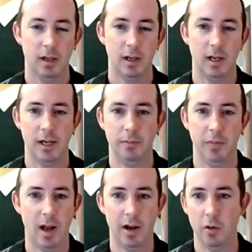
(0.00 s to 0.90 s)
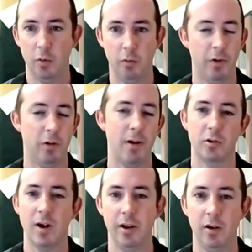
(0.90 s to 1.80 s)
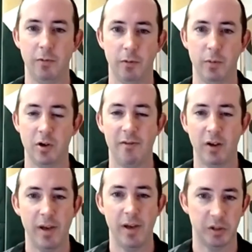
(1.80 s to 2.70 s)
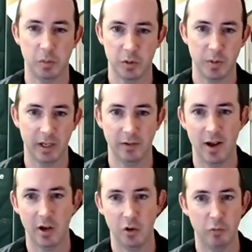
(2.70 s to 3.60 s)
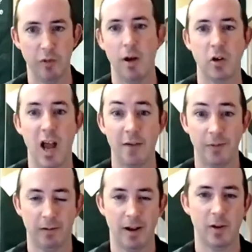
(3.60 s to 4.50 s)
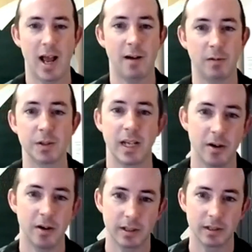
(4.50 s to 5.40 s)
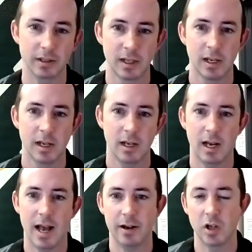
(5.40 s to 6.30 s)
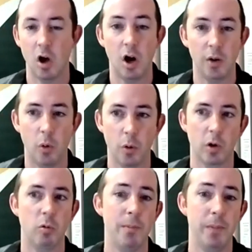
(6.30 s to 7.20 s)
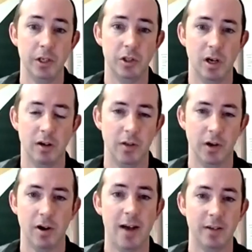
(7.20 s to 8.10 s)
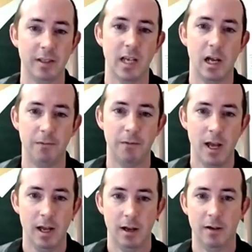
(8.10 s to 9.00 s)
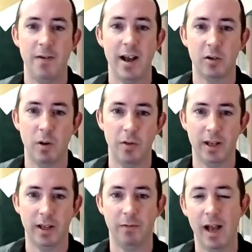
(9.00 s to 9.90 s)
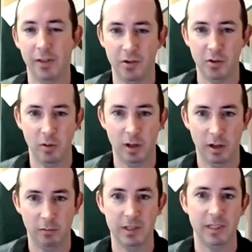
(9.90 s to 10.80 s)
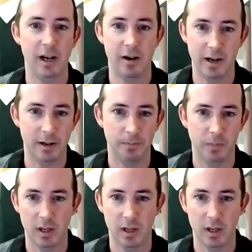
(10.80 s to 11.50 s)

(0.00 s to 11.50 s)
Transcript: How do you reroute from a traffic management perspective? How do you reroute traffic around high risk areas? How does onboard equipage of the craft itself affect whether they can fly through a risky area?